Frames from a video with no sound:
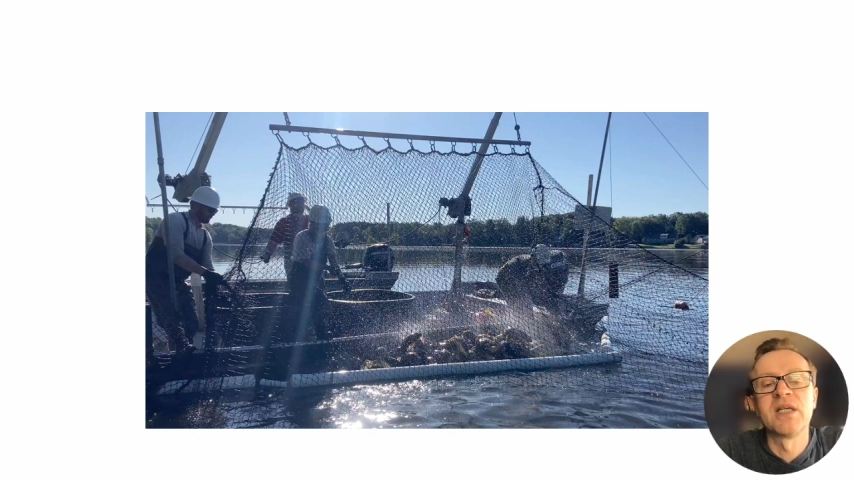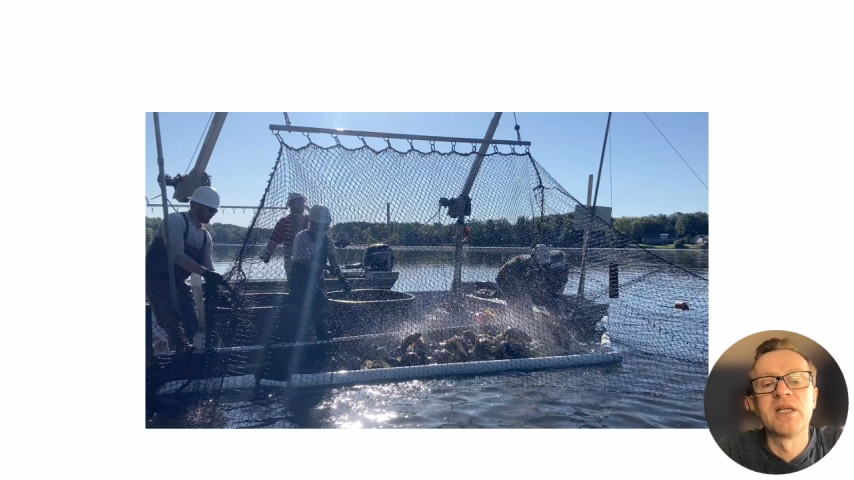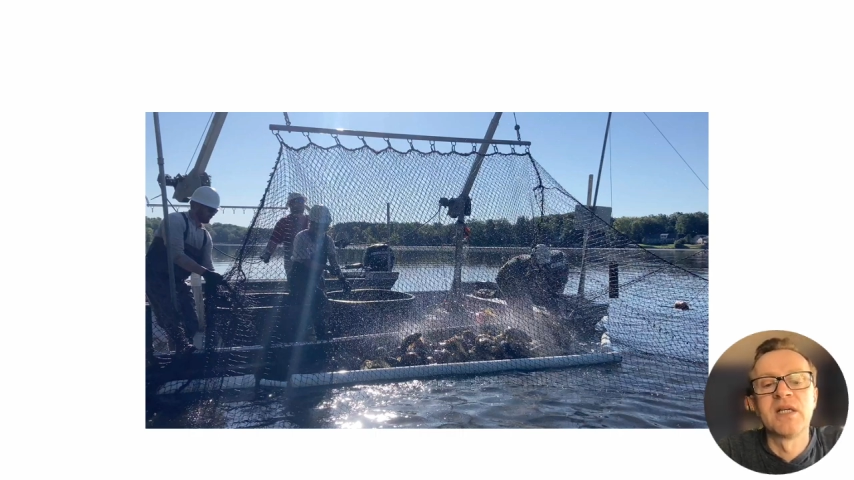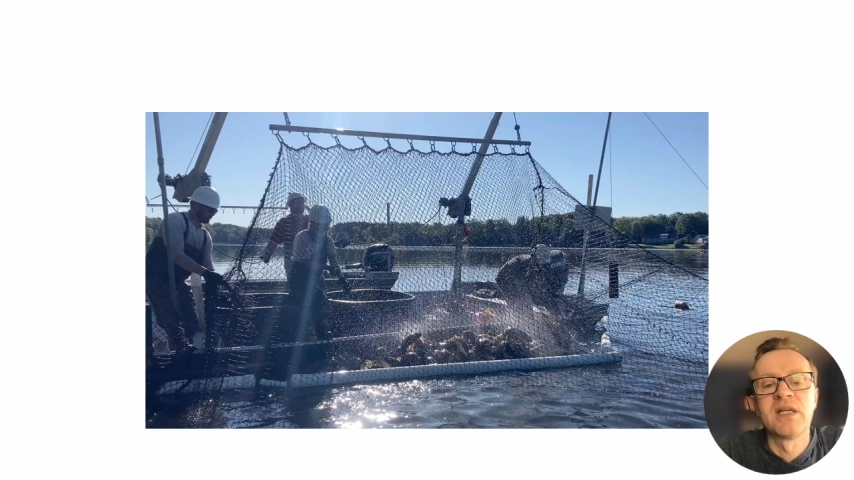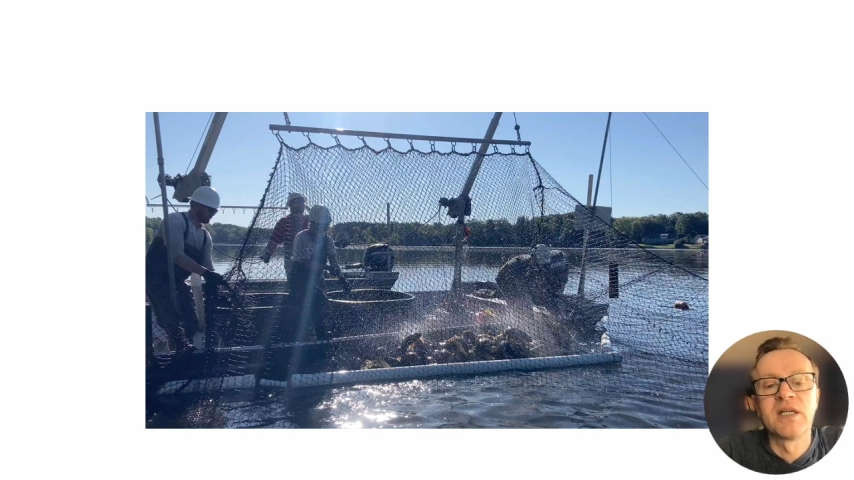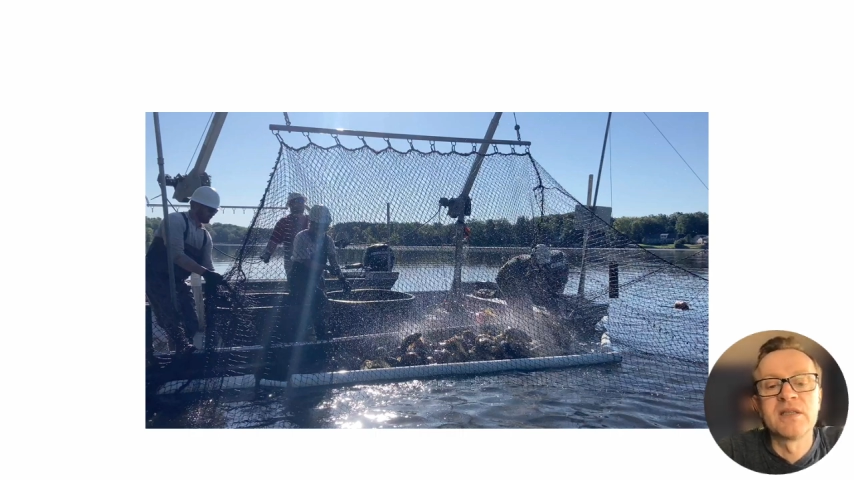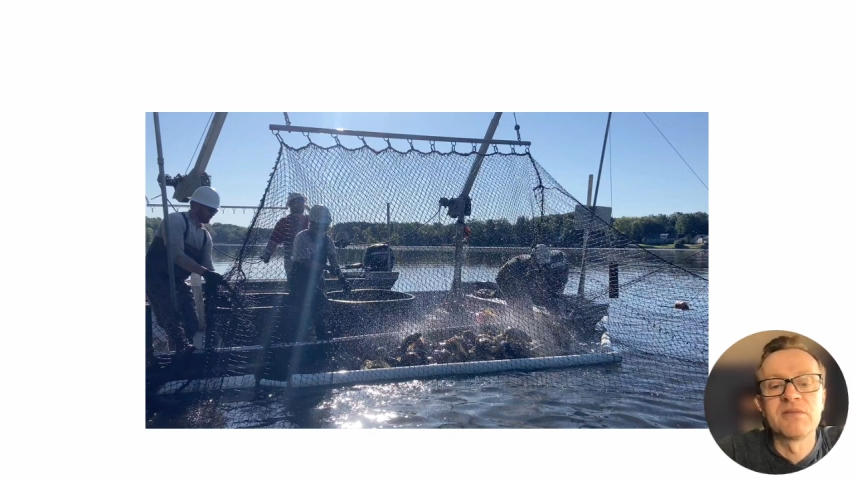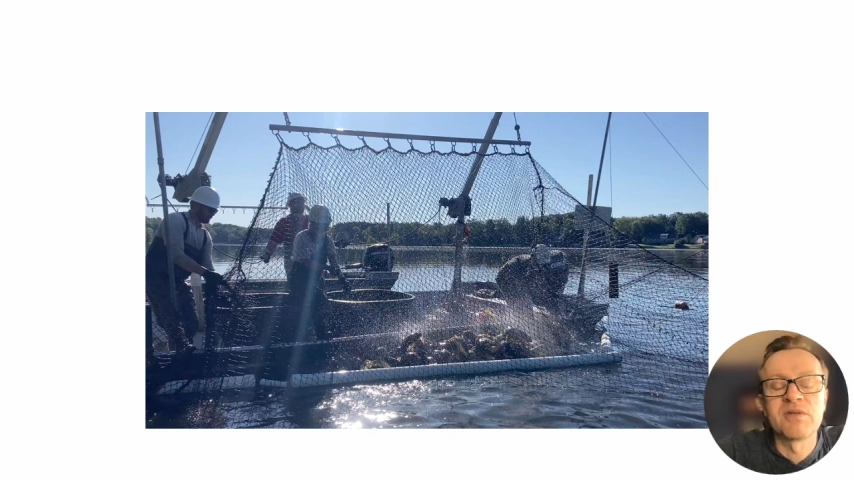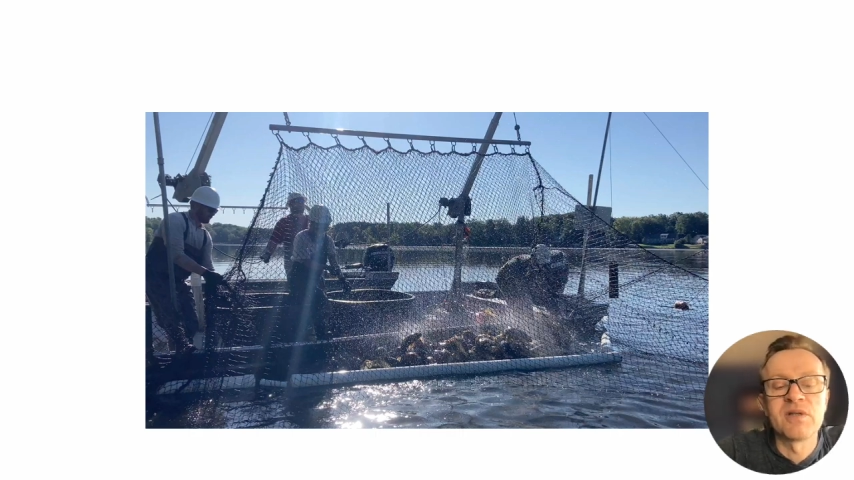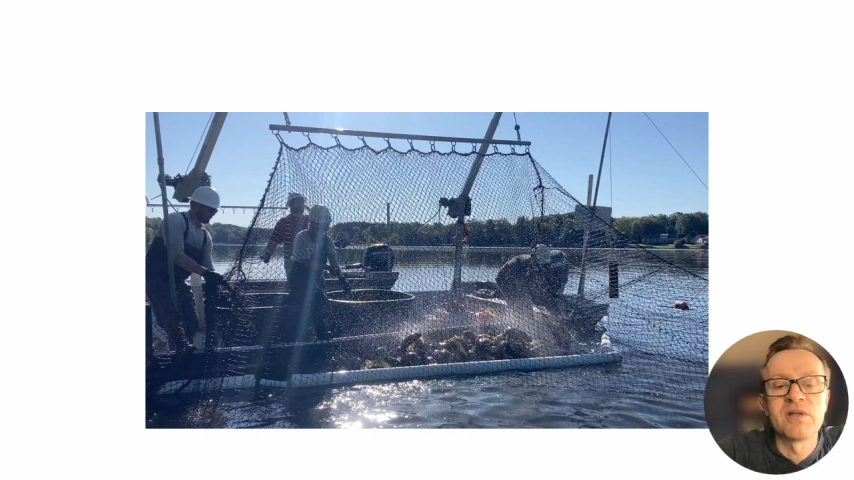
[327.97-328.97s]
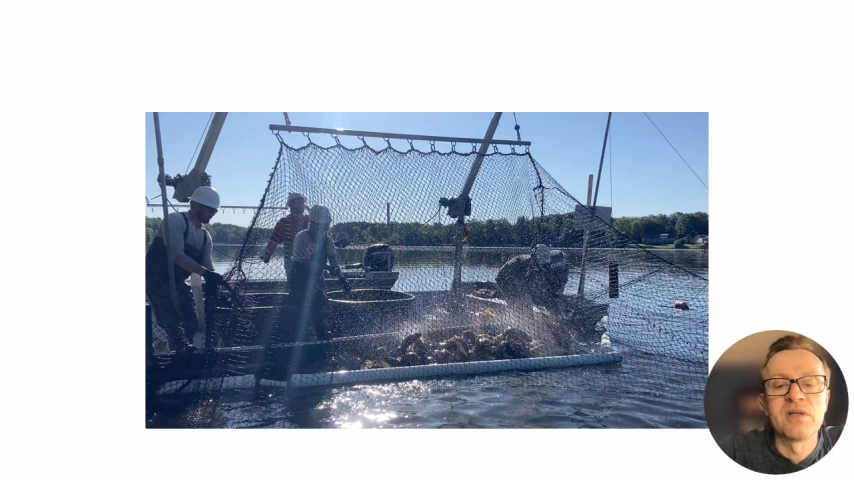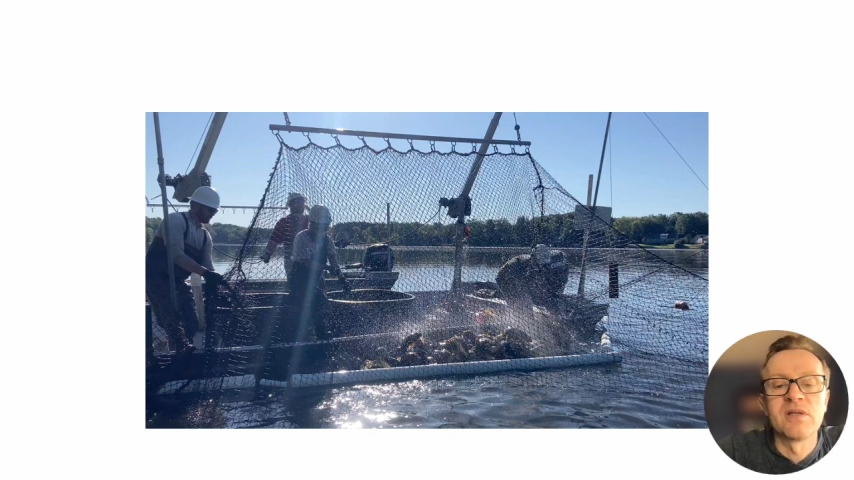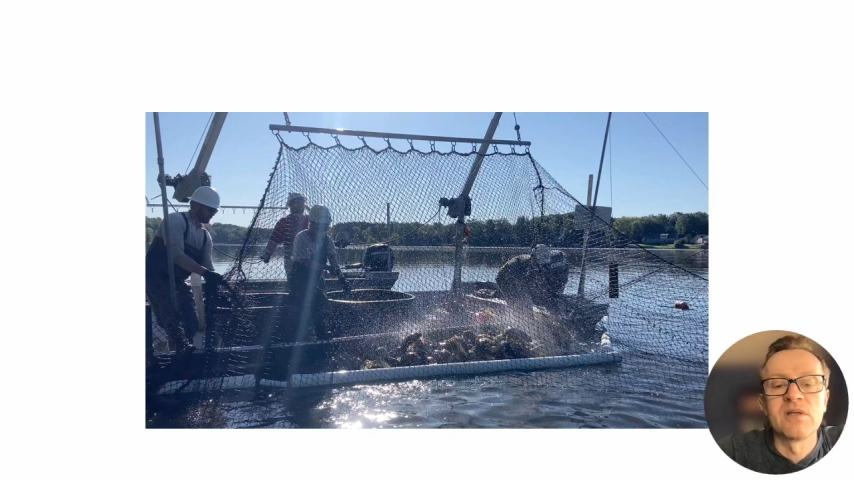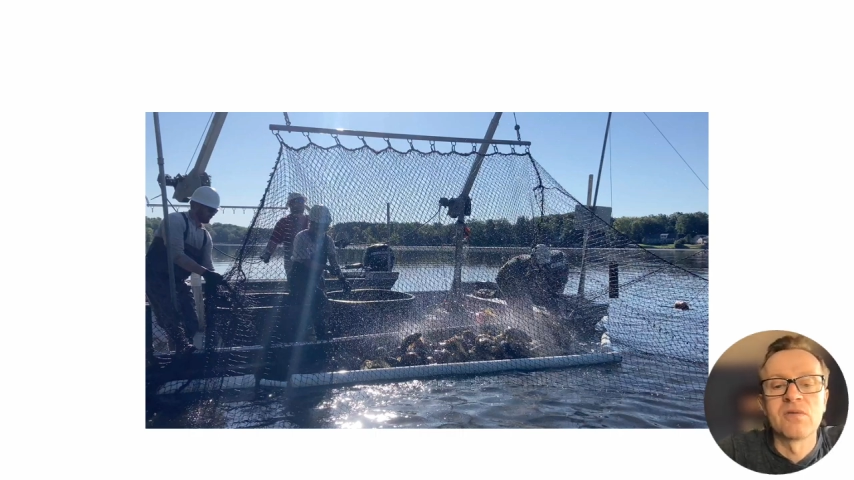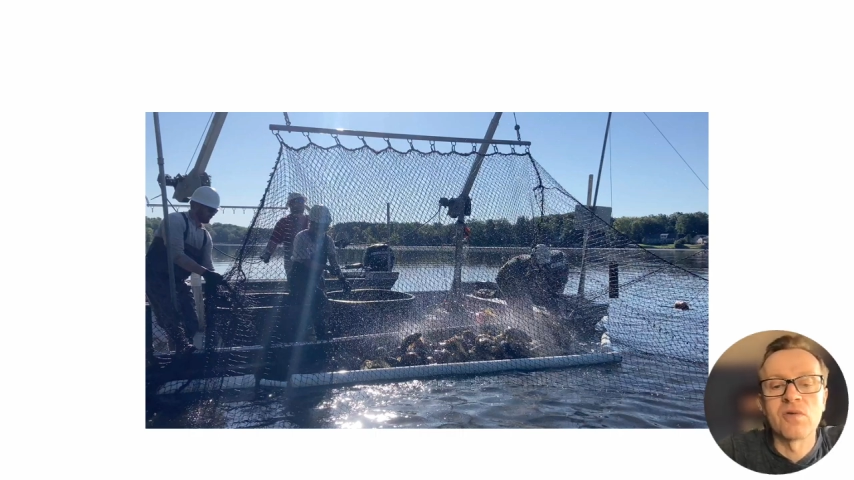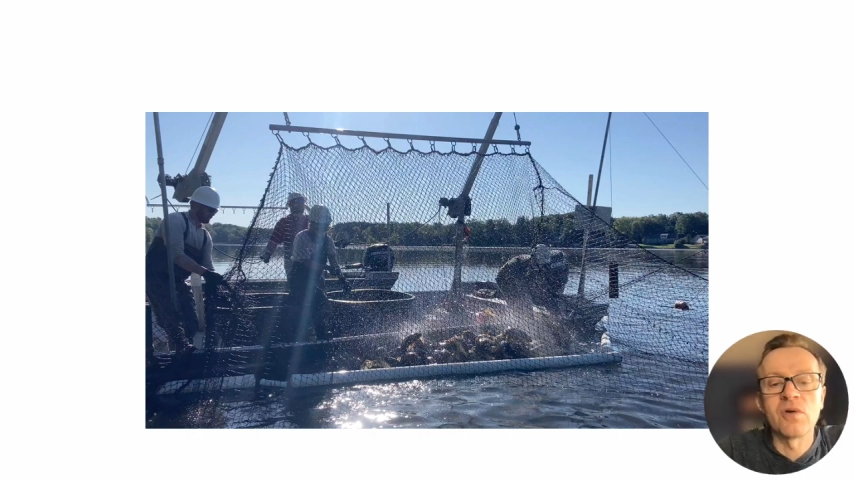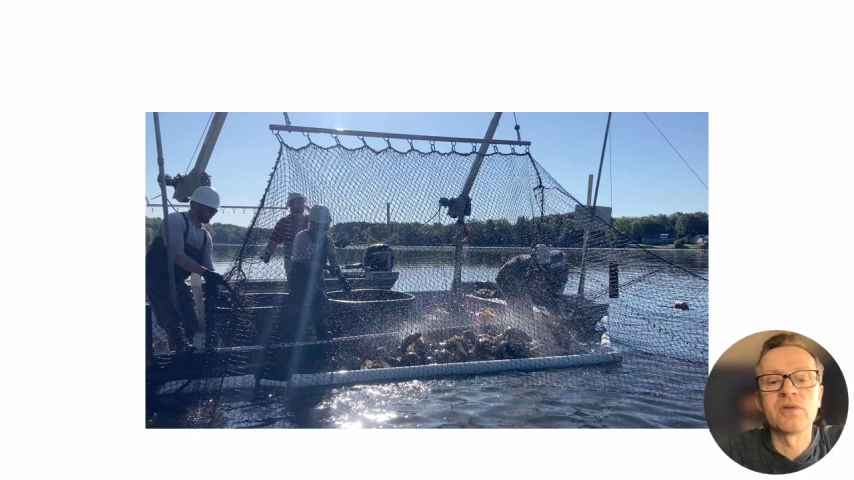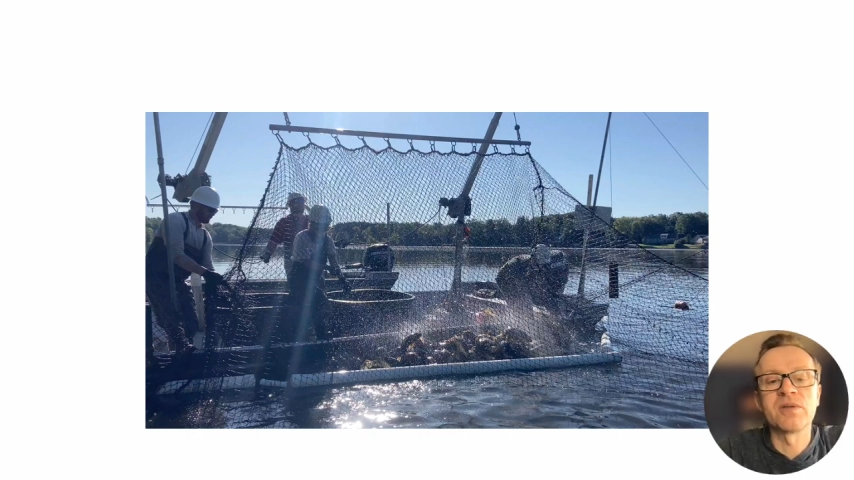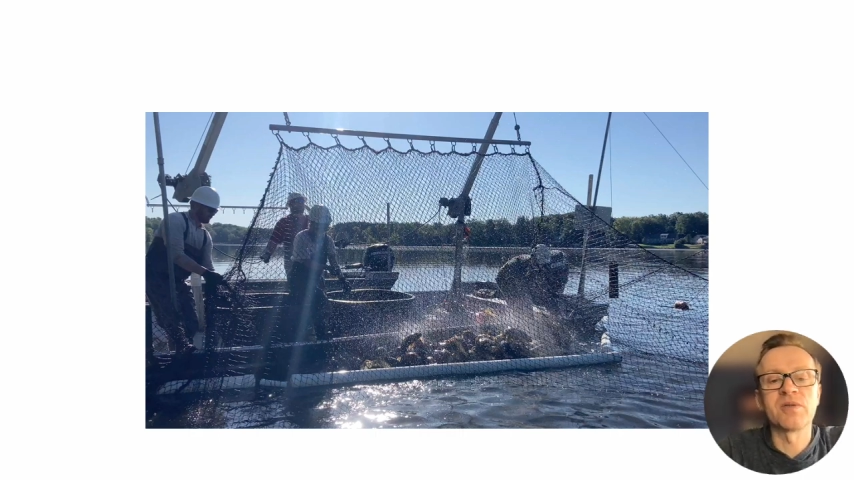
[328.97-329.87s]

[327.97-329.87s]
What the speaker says: and then we roll them onto